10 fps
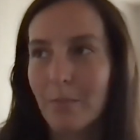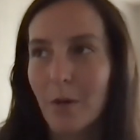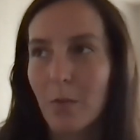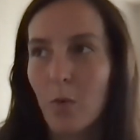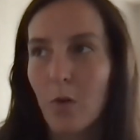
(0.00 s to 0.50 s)
a
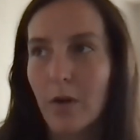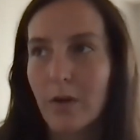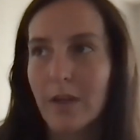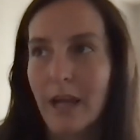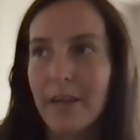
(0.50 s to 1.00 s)

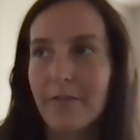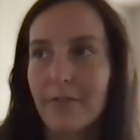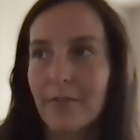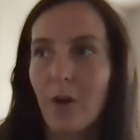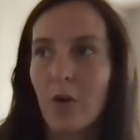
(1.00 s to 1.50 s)
more kind of
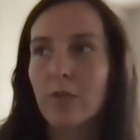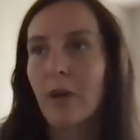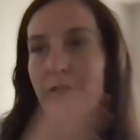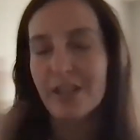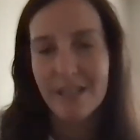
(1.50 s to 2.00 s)

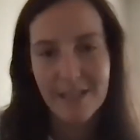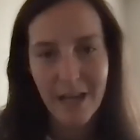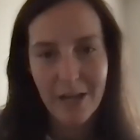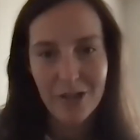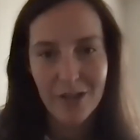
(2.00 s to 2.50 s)
overarching
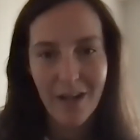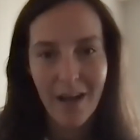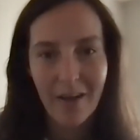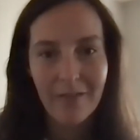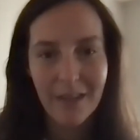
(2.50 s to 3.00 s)
discussion
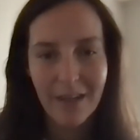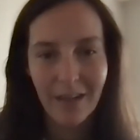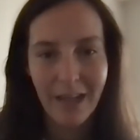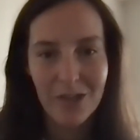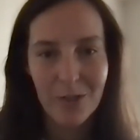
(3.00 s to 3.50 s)
of the
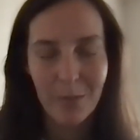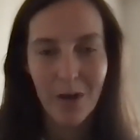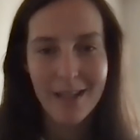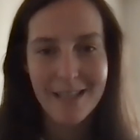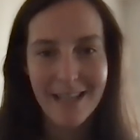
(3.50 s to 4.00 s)
collection
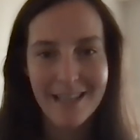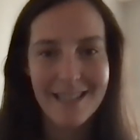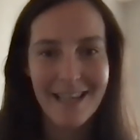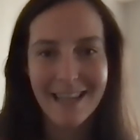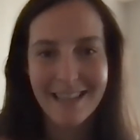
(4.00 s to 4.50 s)
process
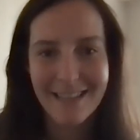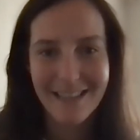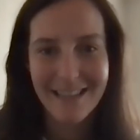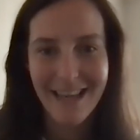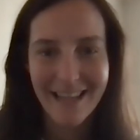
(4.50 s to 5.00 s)
and
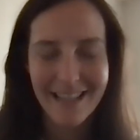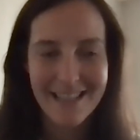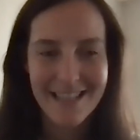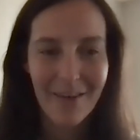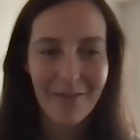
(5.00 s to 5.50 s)
the data
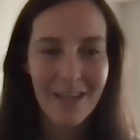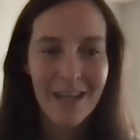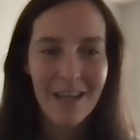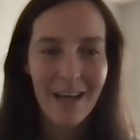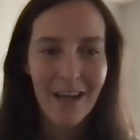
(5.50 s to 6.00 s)
itself.
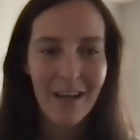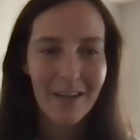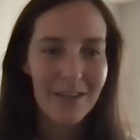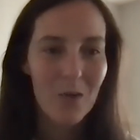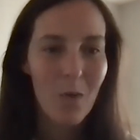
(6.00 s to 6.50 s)

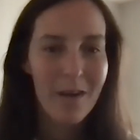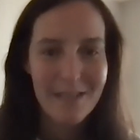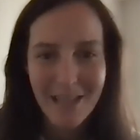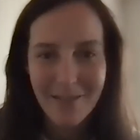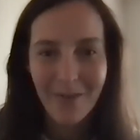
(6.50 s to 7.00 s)

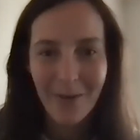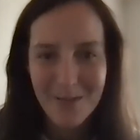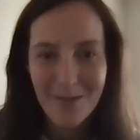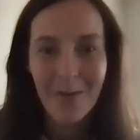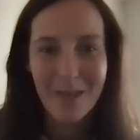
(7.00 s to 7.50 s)
Quantitative folks
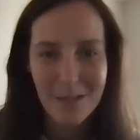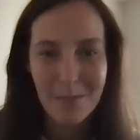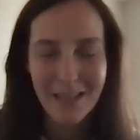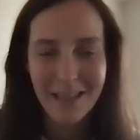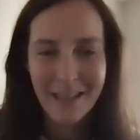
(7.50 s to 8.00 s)
are going to
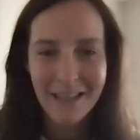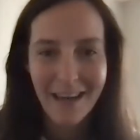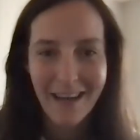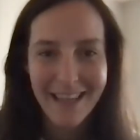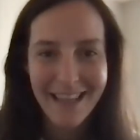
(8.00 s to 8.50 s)
be
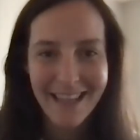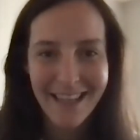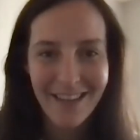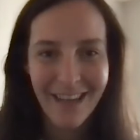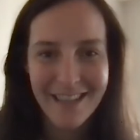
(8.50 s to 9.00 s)
in it
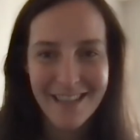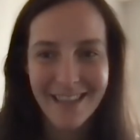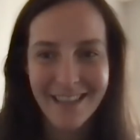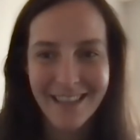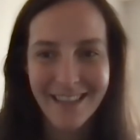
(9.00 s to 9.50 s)

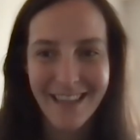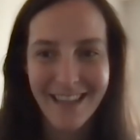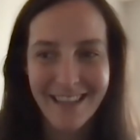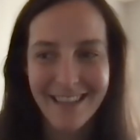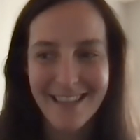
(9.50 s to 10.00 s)
collecting
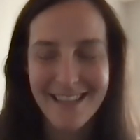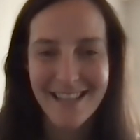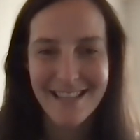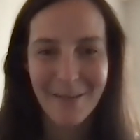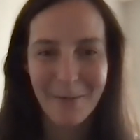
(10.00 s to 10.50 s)
and
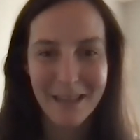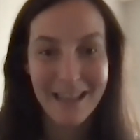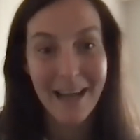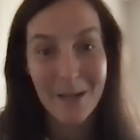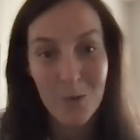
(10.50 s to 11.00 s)
assessing with
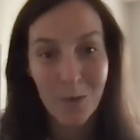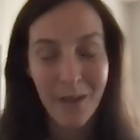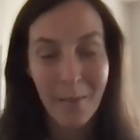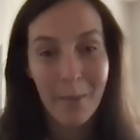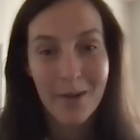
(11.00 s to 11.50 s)
actual
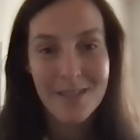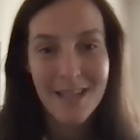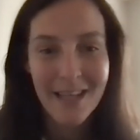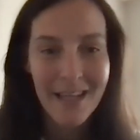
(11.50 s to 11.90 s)
numbers.